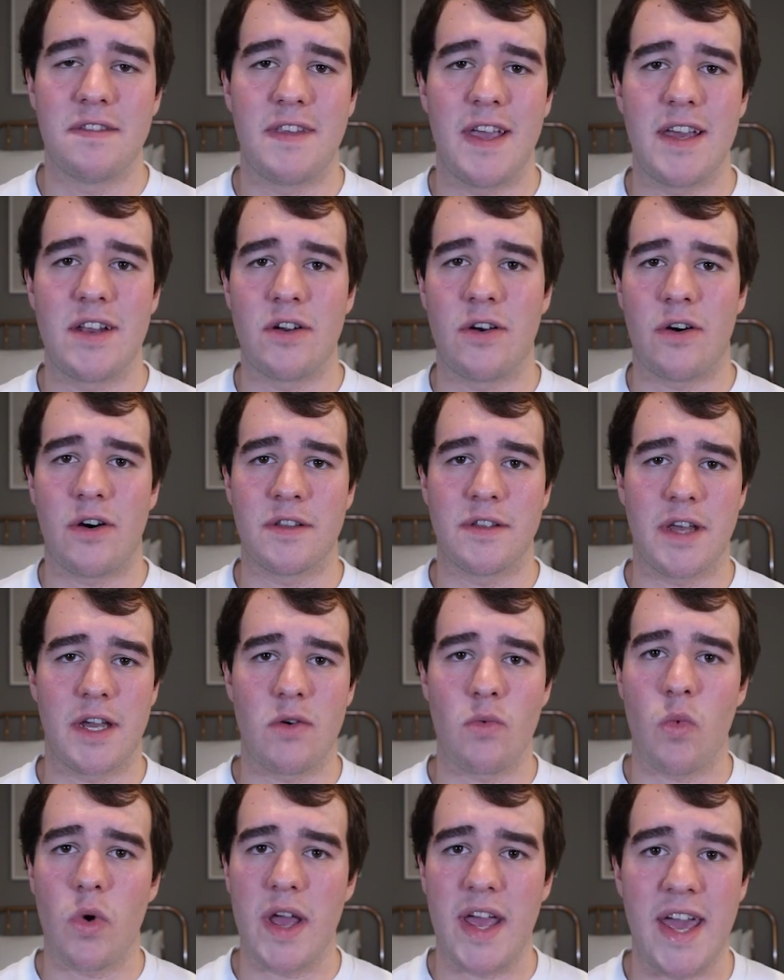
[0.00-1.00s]
data on
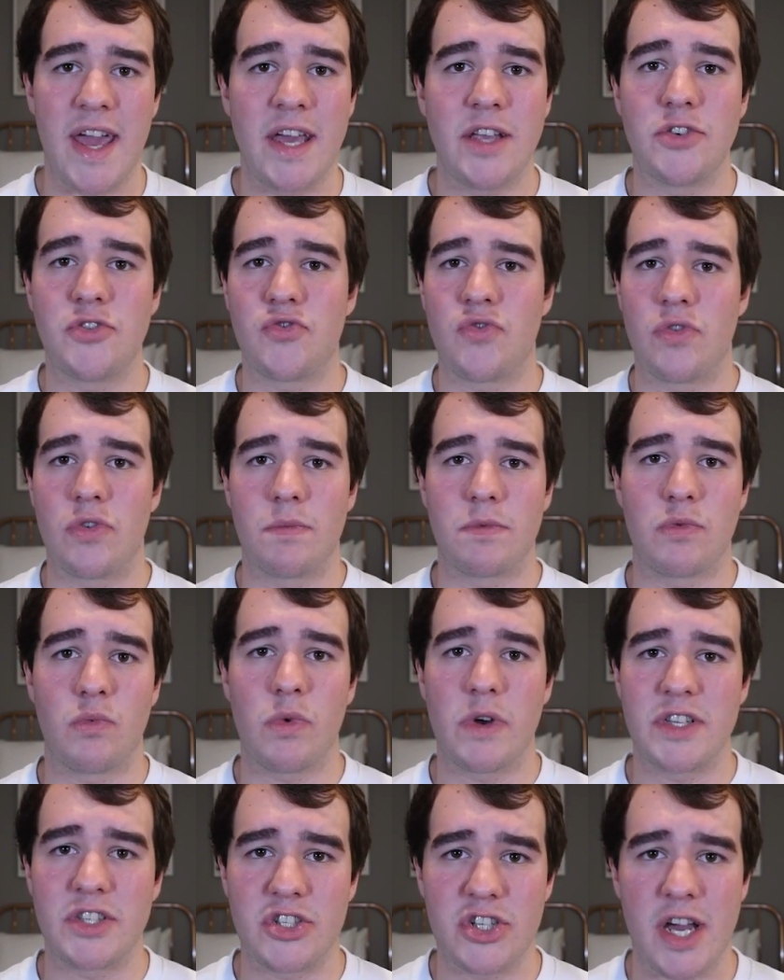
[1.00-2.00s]
like what age groups,
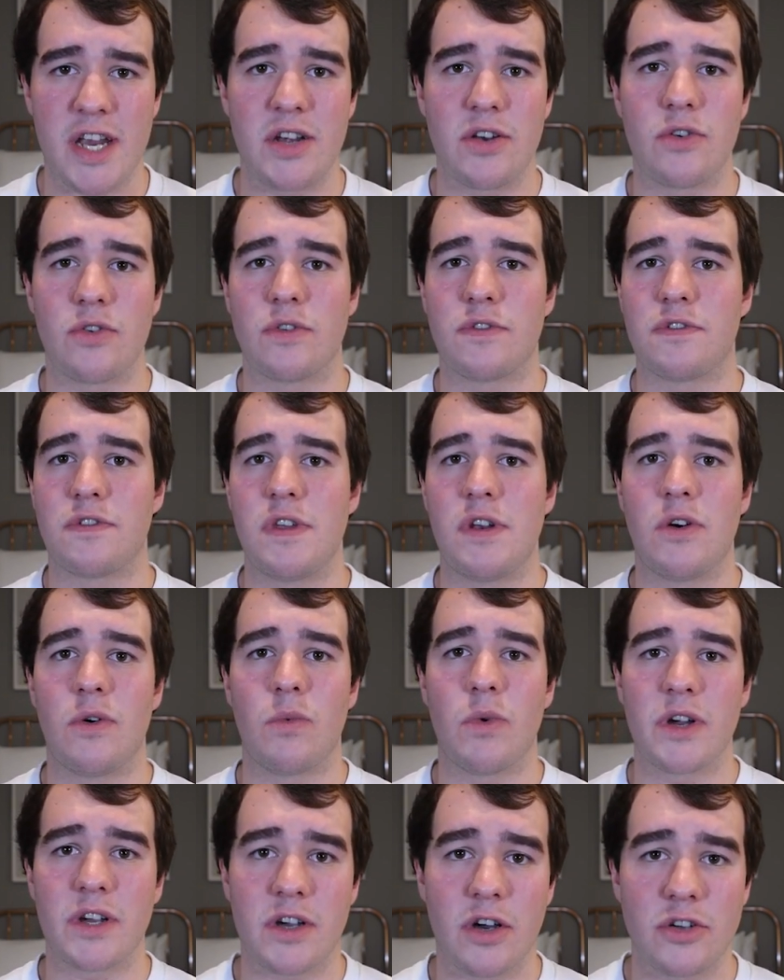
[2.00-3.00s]
what genders, you know,
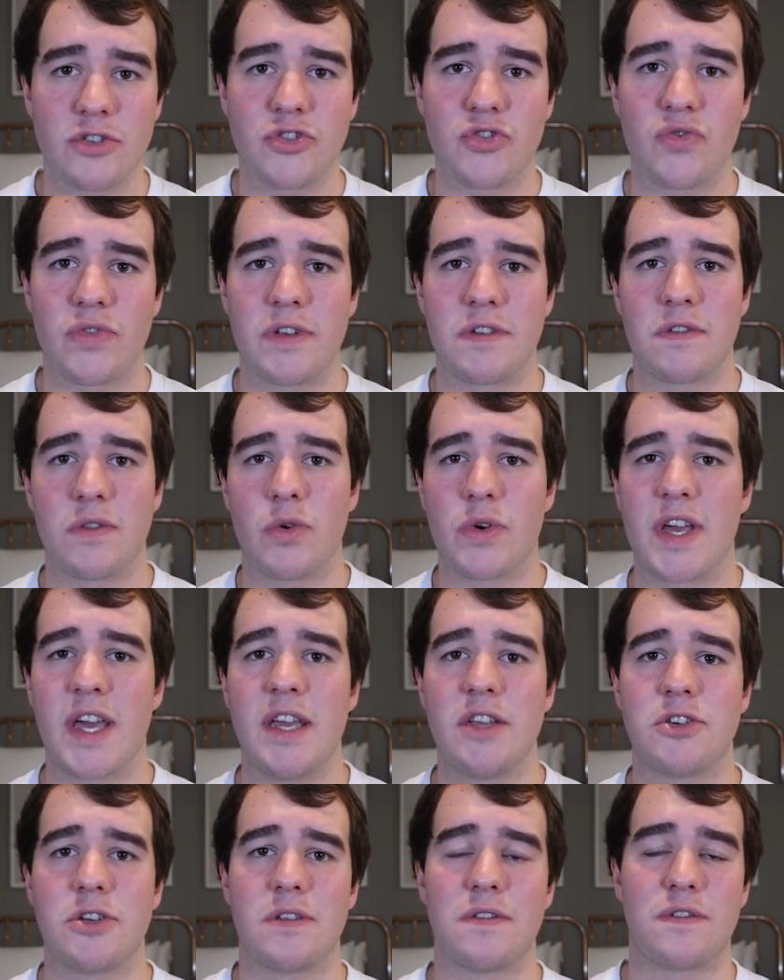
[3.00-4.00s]
what countries,
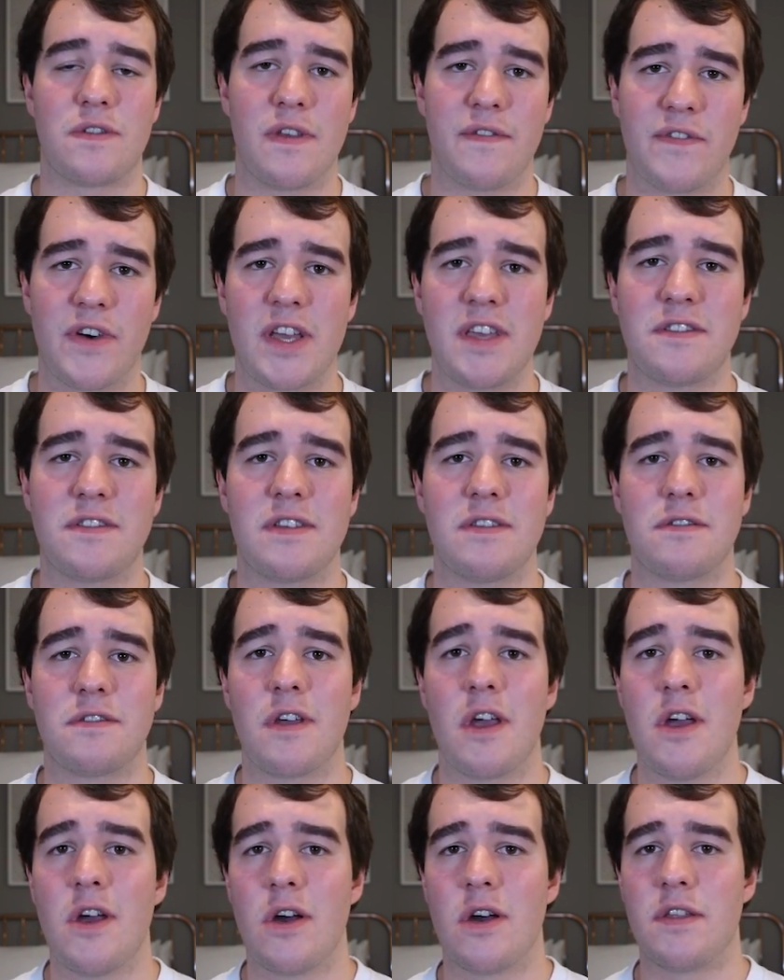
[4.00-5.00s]
locations, devices,
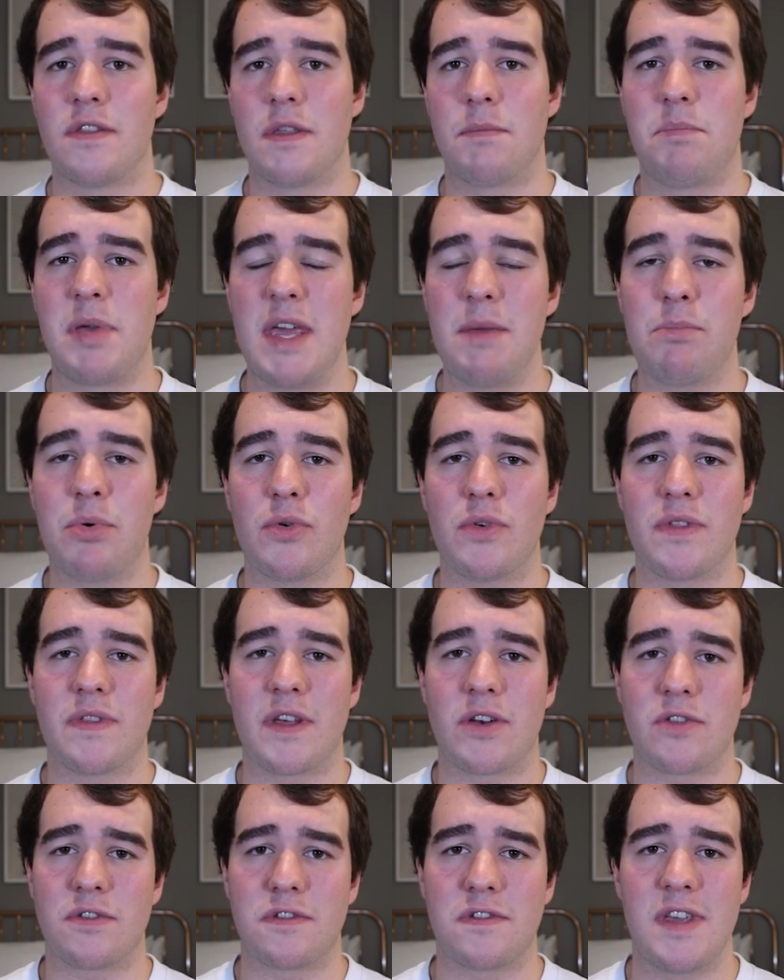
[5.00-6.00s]
the people
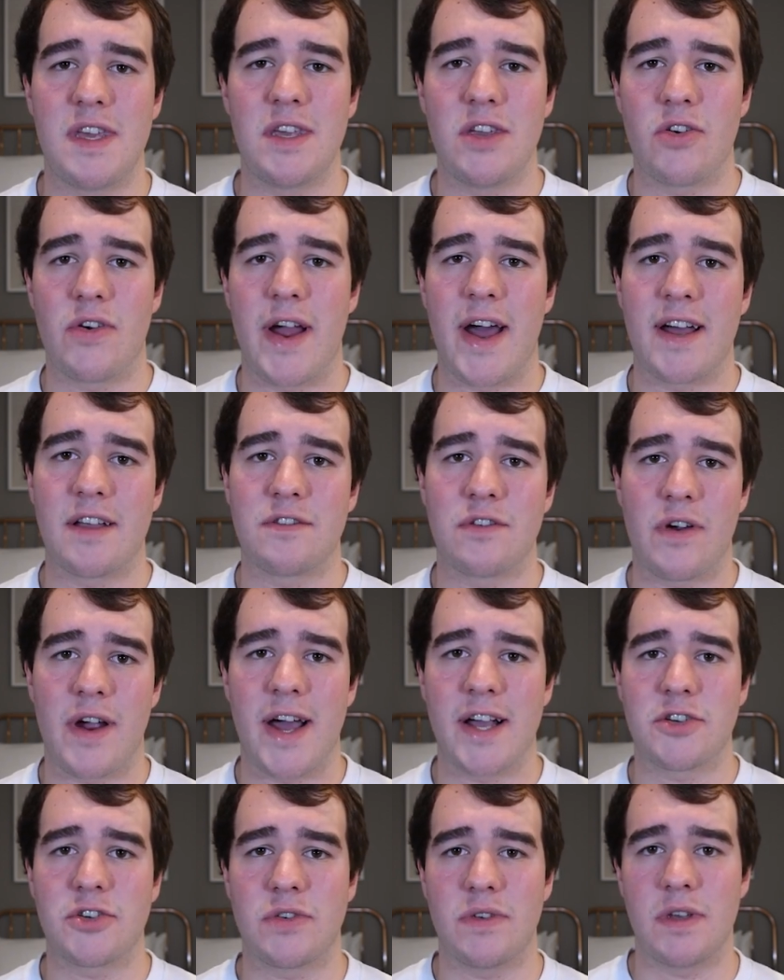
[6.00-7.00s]
that are seeing your ads are
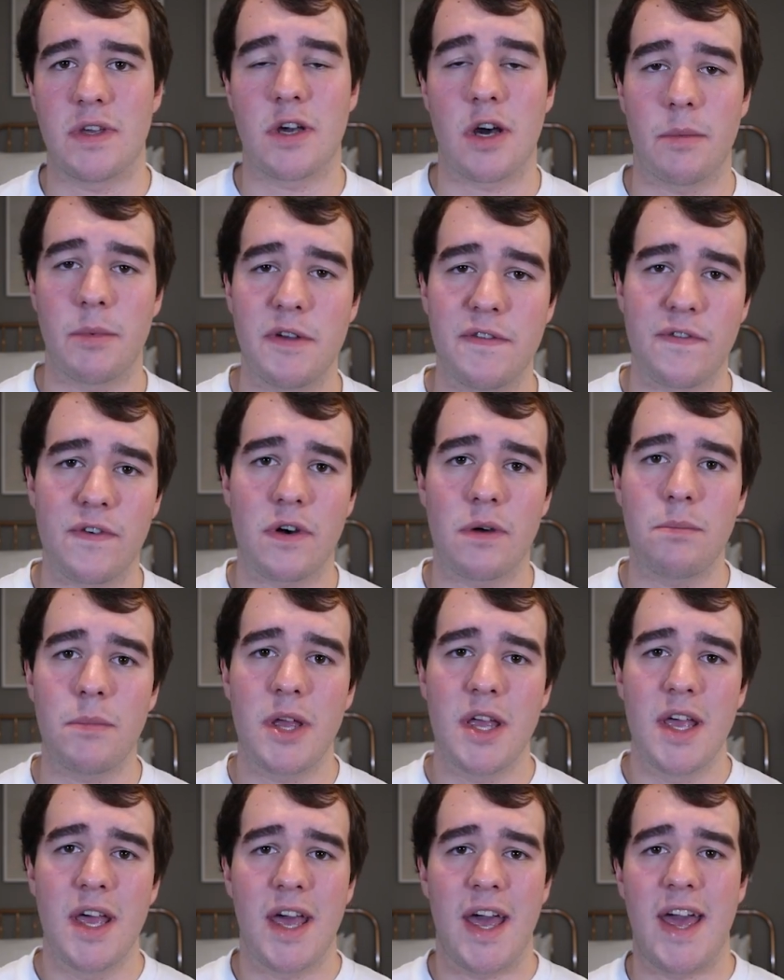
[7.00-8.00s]
actually coming
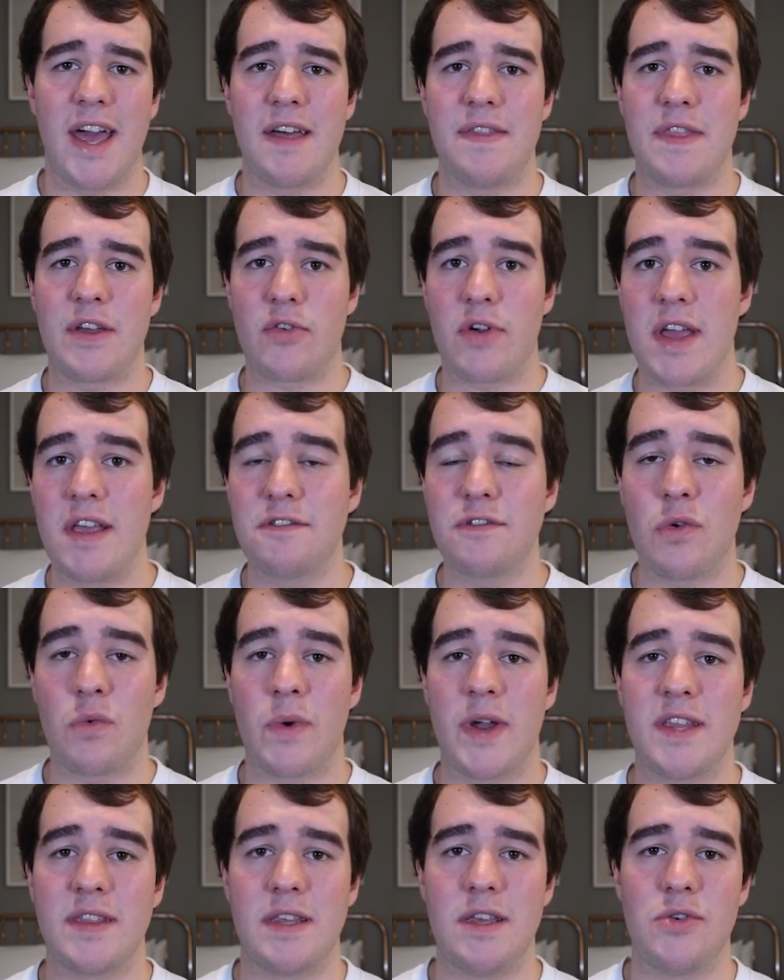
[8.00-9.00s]
from. And there is a
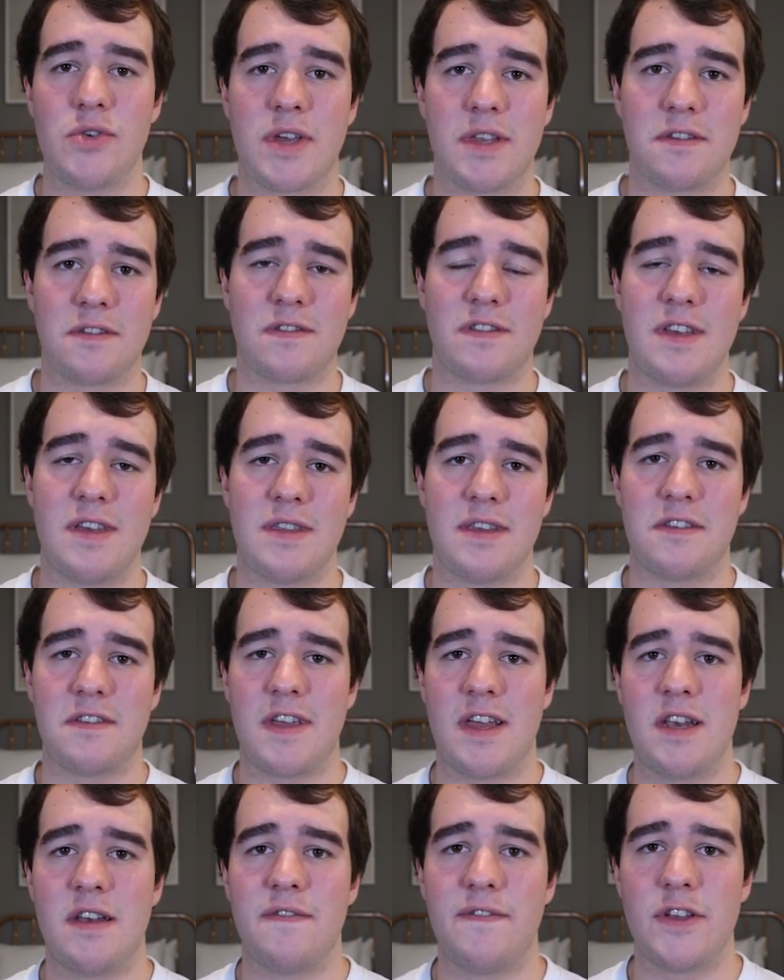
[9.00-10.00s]
way that you can see this
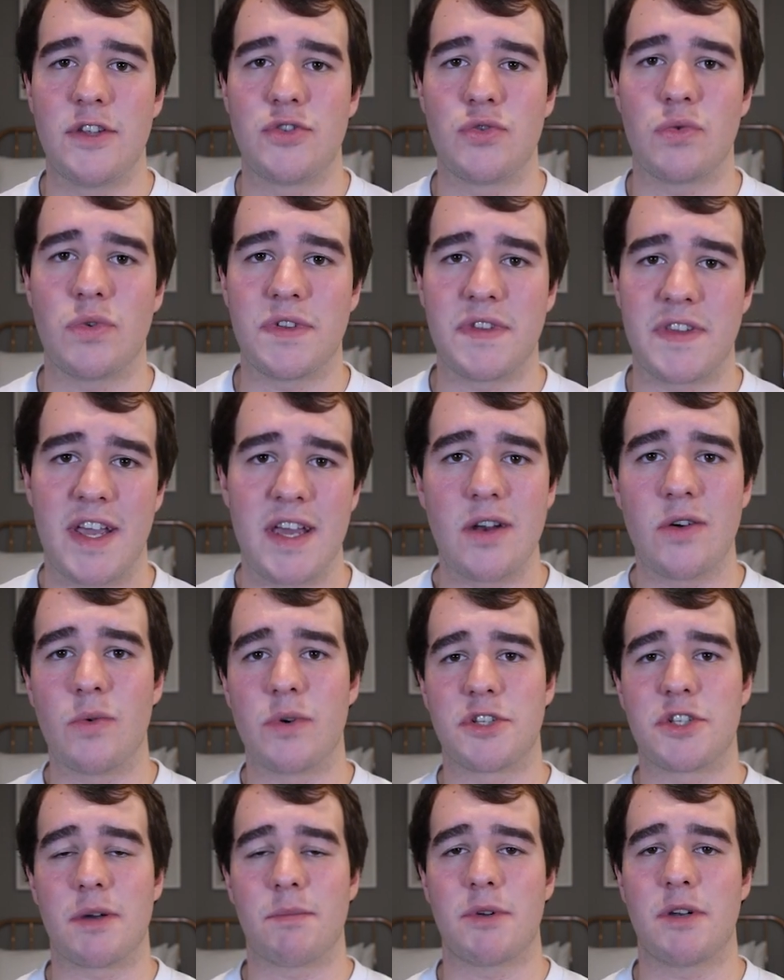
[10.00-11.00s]
individual data,
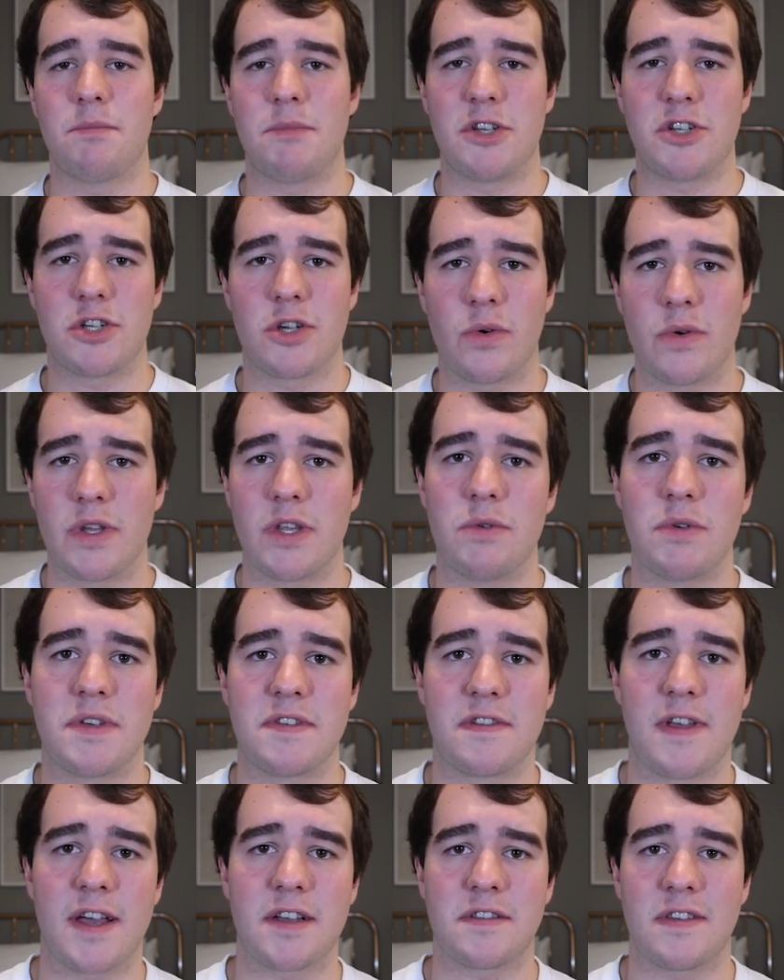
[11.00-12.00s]
which I'm gonna be showing you
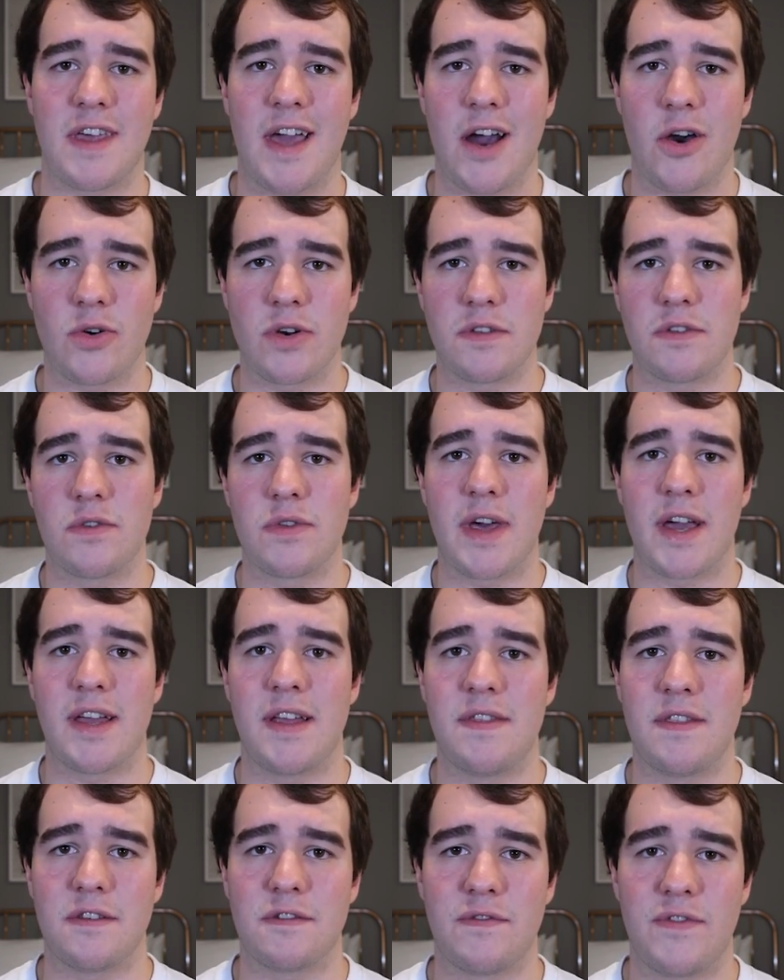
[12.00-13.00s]
exactly how to do that
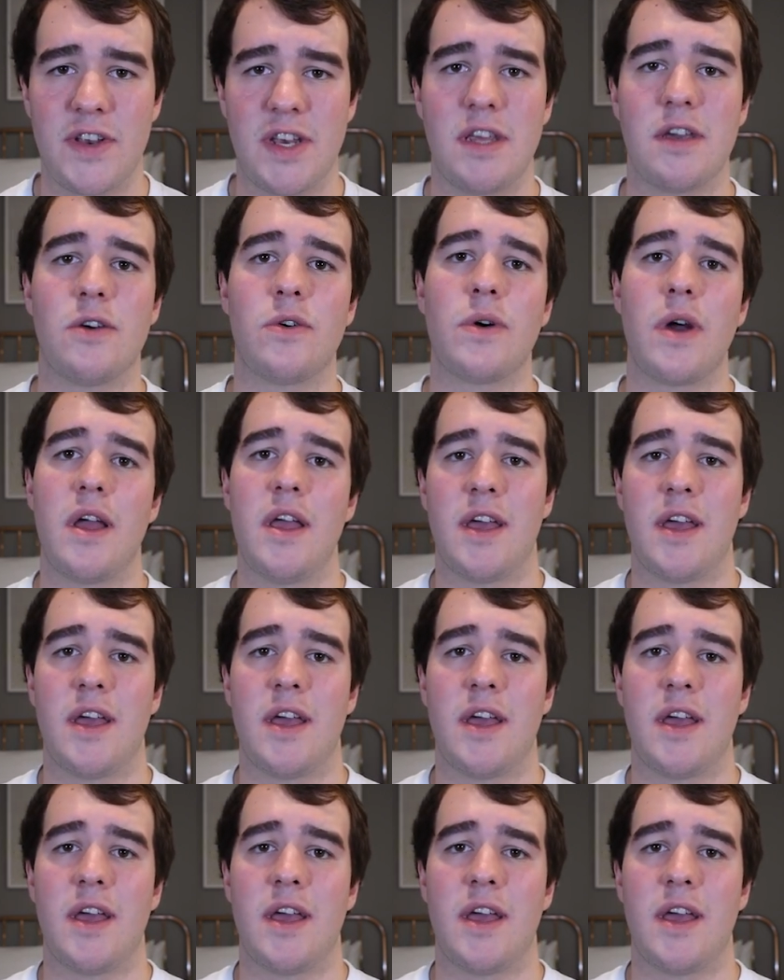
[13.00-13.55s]
in this video.